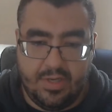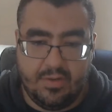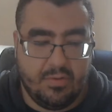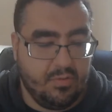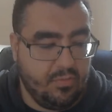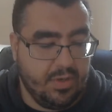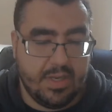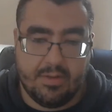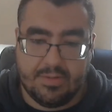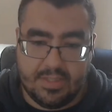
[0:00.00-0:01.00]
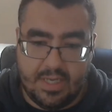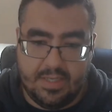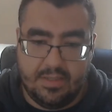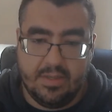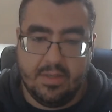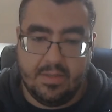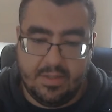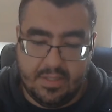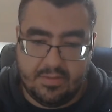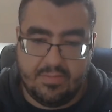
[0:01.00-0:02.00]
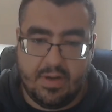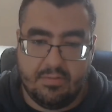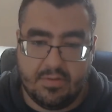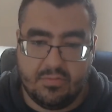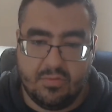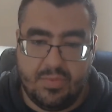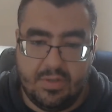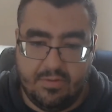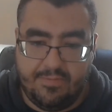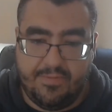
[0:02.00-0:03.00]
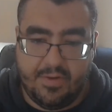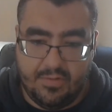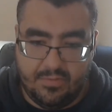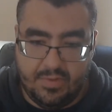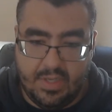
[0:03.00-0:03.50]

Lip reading: or work outside, this fragrance would be good for you.